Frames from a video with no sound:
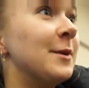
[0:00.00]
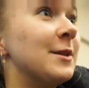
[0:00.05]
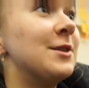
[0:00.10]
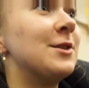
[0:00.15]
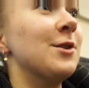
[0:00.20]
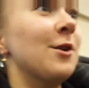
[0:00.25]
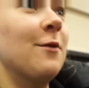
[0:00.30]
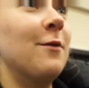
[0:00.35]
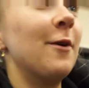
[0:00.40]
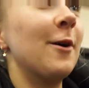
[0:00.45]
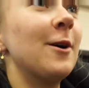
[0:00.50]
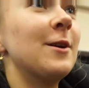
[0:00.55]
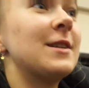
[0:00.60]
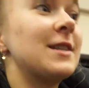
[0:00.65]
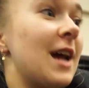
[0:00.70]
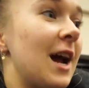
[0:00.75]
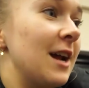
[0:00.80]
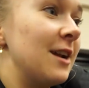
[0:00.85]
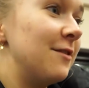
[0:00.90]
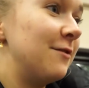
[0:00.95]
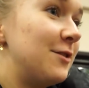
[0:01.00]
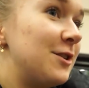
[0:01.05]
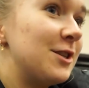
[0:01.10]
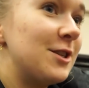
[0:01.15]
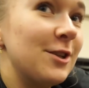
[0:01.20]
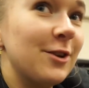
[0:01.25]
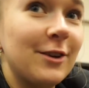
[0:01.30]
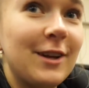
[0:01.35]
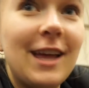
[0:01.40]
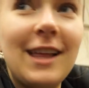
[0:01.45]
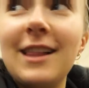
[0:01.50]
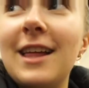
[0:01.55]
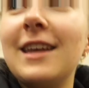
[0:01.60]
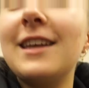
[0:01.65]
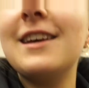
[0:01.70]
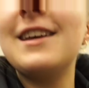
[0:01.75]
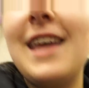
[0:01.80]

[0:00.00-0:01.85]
but so far it's kind of just looking like